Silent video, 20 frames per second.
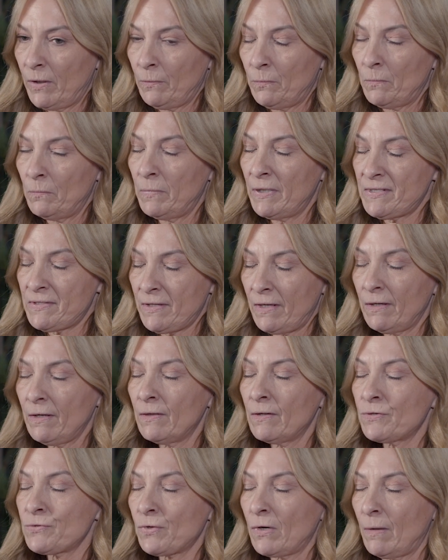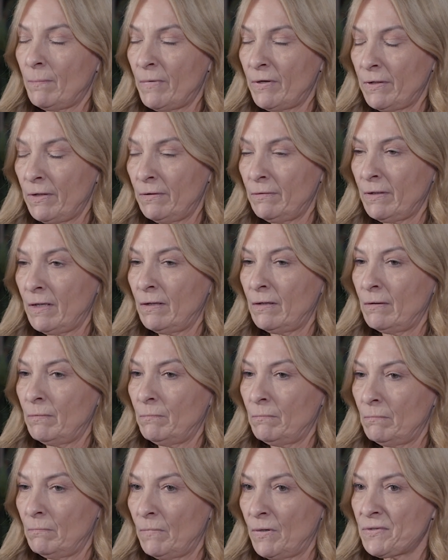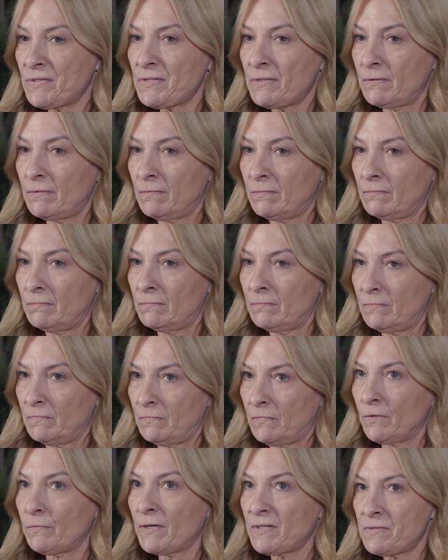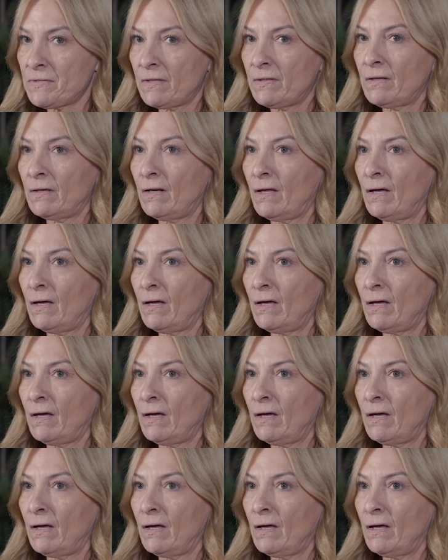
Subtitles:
We stayed in the trauma unit most the rest of the